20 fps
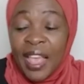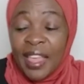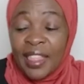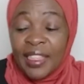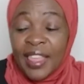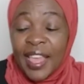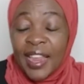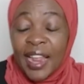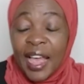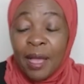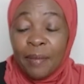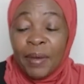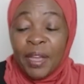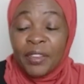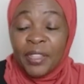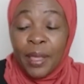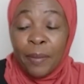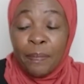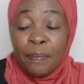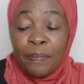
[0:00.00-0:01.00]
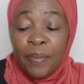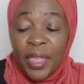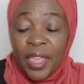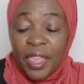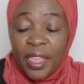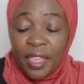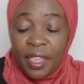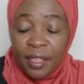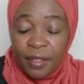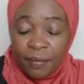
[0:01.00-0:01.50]
Then how about the
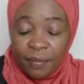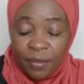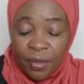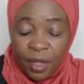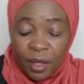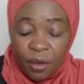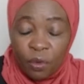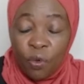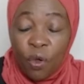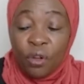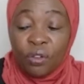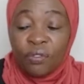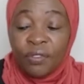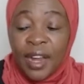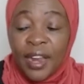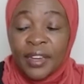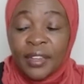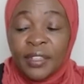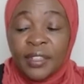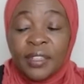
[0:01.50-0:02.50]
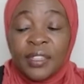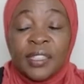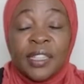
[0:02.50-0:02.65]
B quadrant,